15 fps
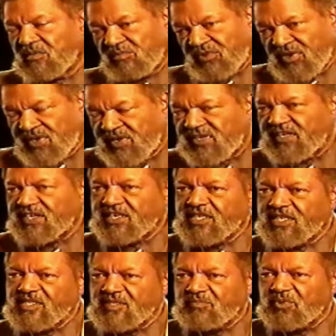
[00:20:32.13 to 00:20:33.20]
burn the
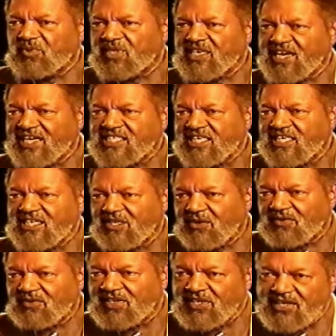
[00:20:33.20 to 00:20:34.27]
niggers, pour
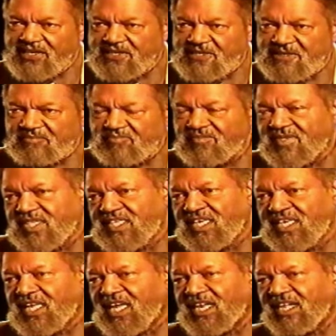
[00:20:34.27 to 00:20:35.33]
gasoline on the niggers,"
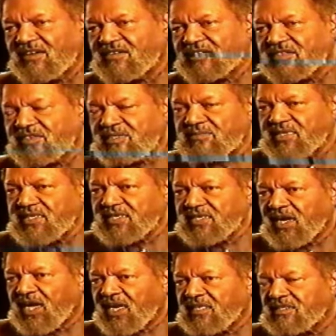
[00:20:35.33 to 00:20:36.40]
and they were screaming and
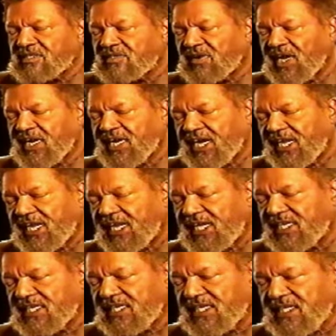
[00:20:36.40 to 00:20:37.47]
hollering. So I got
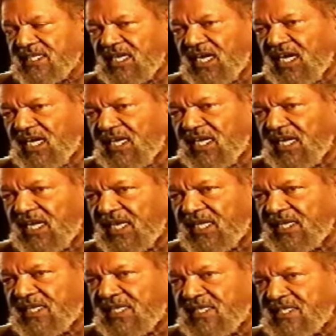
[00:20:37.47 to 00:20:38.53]
out of the car and I
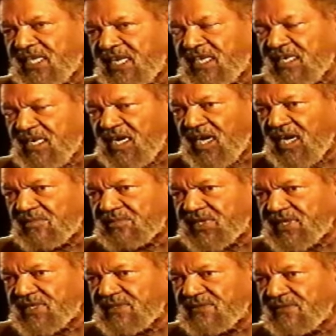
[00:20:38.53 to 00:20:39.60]
had an Italian
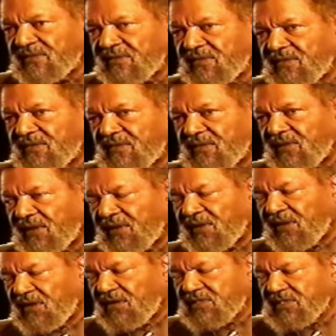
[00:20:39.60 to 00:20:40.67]
carbine
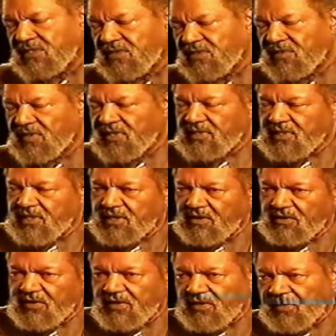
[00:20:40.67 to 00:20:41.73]
and I also had
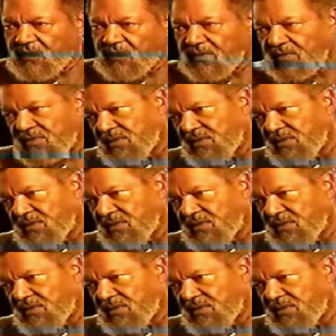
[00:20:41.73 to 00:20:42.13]
carried a,